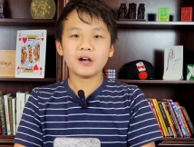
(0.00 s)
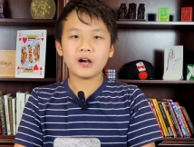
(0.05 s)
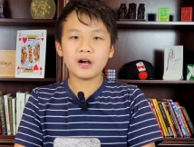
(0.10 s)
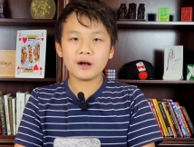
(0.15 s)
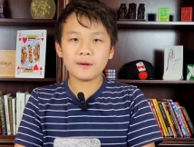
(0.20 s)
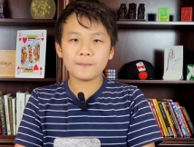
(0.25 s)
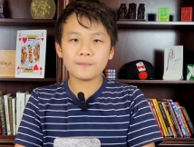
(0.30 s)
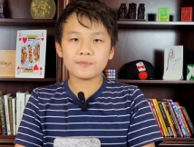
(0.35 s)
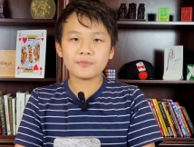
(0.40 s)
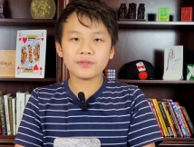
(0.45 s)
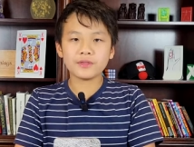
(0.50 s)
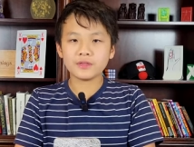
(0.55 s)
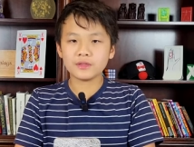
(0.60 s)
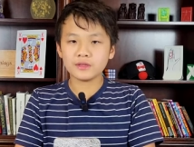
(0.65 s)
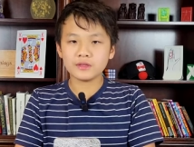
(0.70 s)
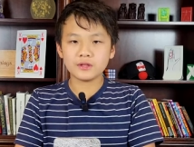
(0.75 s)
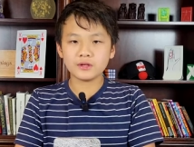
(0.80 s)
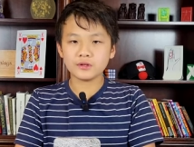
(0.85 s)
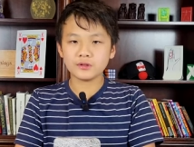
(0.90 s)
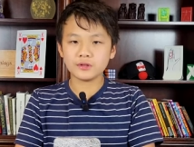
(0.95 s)
Um,
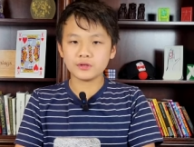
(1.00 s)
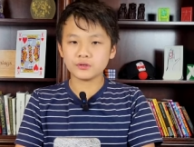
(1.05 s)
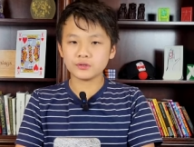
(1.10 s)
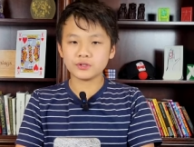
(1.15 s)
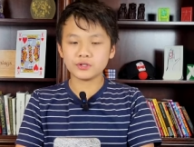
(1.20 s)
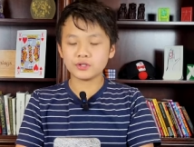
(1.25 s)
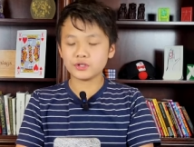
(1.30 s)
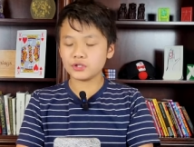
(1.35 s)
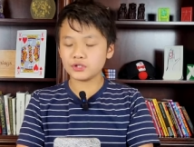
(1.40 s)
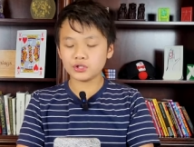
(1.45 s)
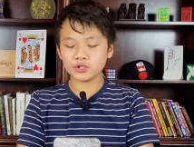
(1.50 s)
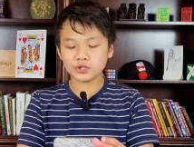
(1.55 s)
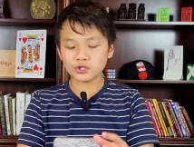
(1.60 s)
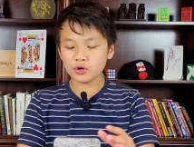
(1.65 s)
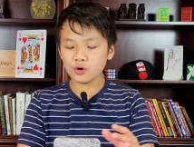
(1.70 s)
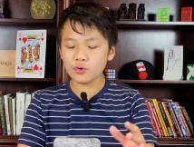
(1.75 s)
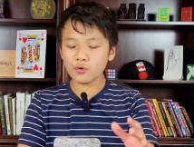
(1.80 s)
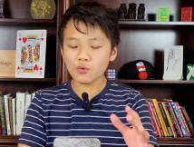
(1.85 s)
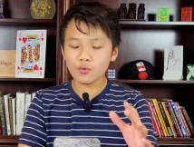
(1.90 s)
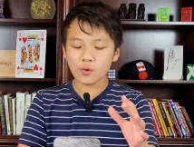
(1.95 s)
th- there's
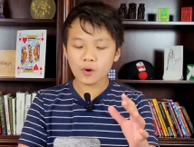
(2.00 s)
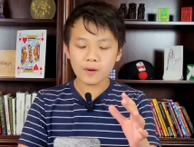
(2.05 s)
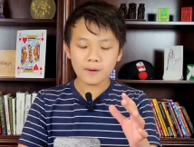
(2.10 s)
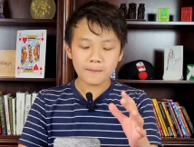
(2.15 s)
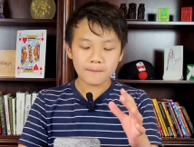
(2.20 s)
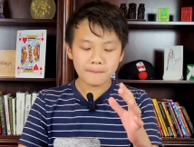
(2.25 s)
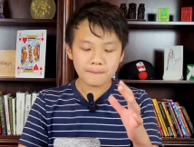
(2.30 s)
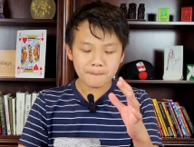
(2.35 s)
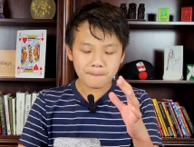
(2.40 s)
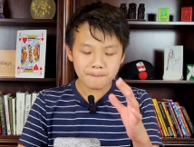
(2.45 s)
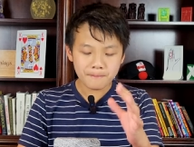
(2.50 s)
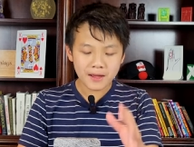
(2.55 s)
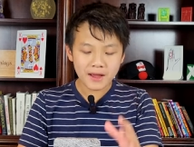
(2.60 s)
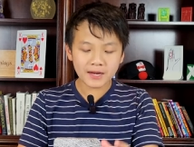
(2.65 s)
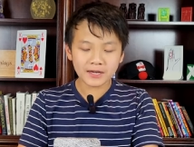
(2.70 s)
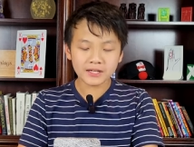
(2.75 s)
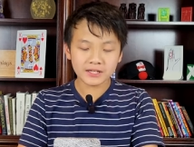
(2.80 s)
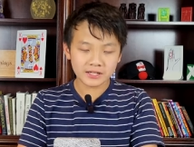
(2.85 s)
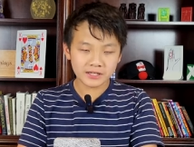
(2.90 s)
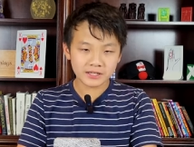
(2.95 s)
so
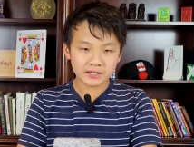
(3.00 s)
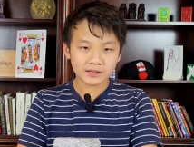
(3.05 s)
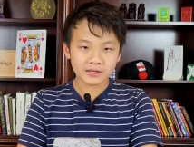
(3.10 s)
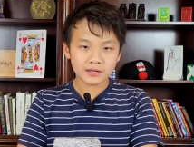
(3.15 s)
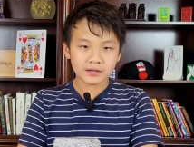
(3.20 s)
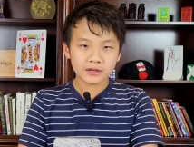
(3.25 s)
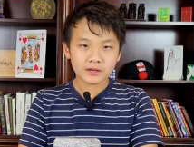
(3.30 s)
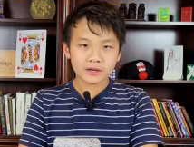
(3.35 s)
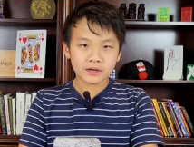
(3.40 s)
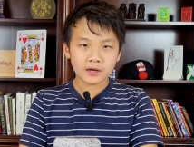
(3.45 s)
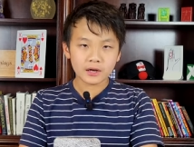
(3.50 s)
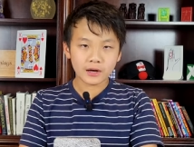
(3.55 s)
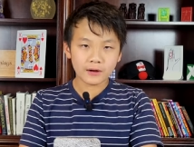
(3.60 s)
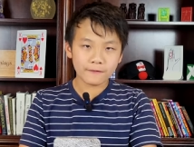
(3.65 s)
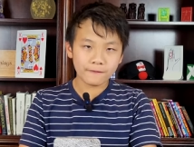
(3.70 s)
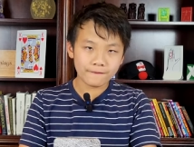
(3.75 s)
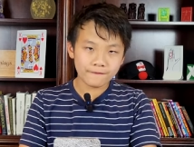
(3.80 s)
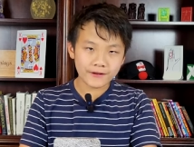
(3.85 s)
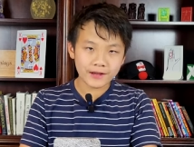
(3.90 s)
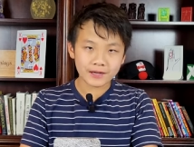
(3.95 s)
many
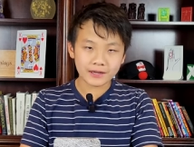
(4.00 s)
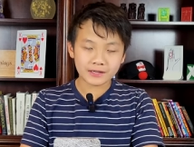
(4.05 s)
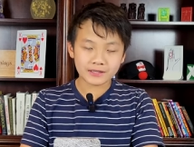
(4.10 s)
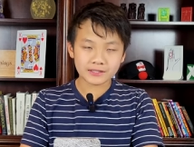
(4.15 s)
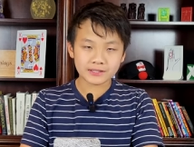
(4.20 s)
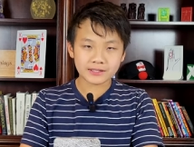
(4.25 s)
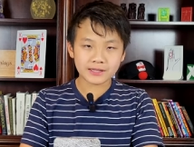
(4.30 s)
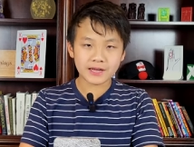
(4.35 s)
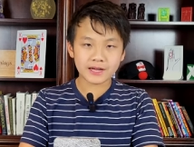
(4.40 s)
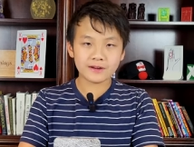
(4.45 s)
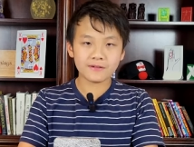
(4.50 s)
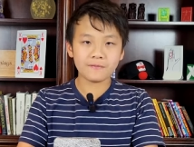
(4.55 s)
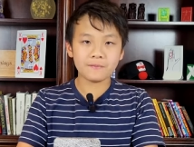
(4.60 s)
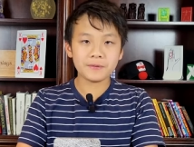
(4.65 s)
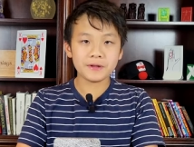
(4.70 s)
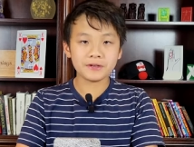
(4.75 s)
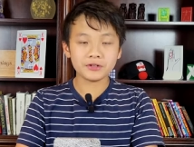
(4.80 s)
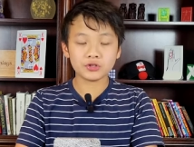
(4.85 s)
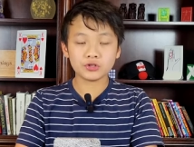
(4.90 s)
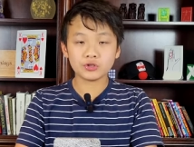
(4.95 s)
effects that have
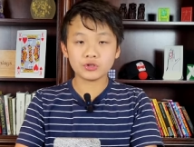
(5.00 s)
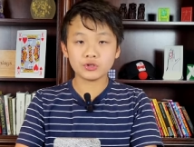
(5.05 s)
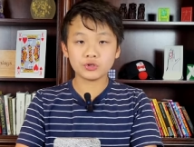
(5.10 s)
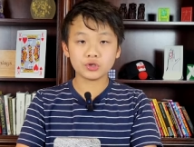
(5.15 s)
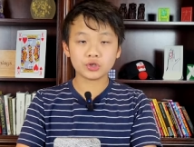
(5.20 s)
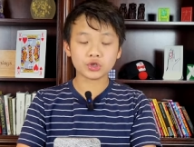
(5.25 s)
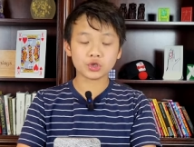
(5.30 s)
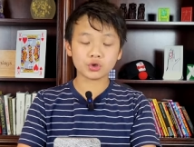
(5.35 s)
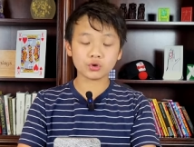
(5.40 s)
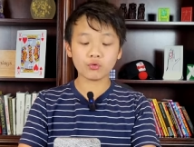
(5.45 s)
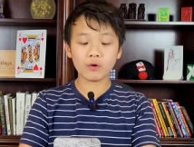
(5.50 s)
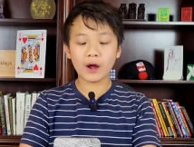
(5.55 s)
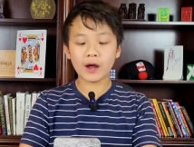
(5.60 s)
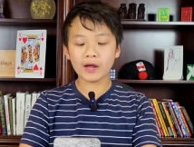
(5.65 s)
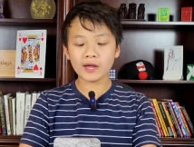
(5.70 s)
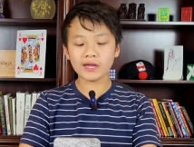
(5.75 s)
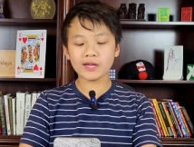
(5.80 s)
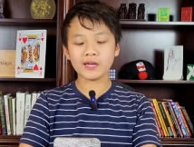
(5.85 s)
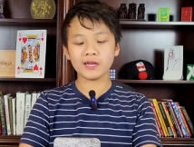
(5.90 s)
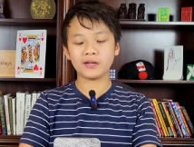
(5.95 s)
been
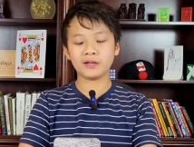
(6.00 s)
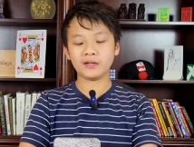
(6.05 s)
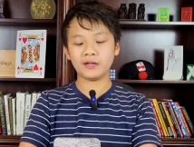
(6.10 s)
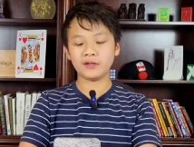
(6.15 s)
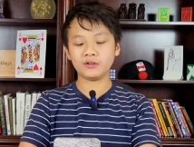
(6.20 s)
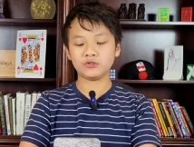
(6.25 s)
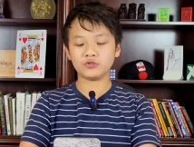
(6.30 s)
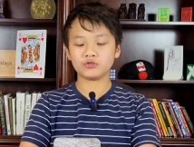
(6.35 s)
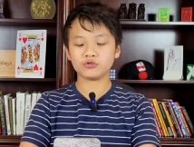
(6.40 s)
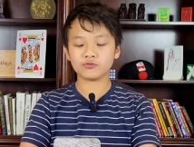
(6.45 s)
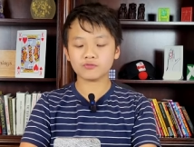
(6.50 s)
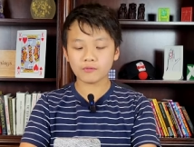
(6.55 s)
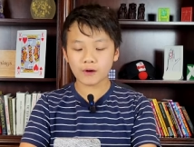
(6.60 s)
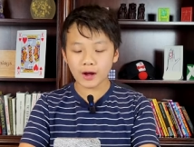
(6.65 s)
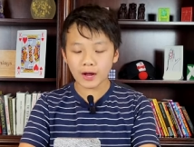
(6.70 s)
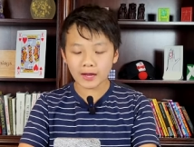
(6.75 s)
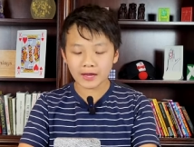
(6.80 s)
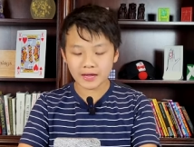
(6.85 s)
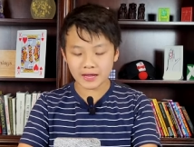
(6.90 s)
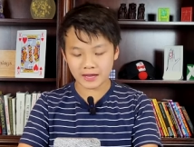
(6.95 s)
trying and
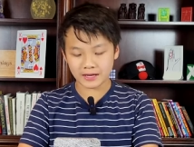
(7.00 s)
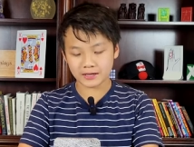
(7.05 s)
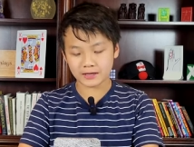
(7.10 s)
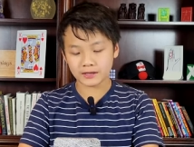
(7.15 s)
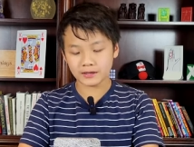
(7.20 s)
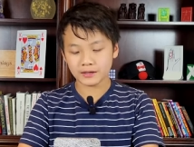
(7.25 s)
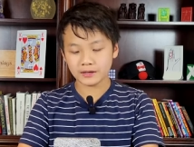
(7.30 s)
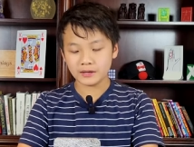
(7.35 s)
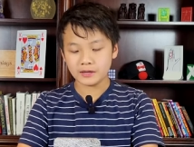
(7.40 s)
trying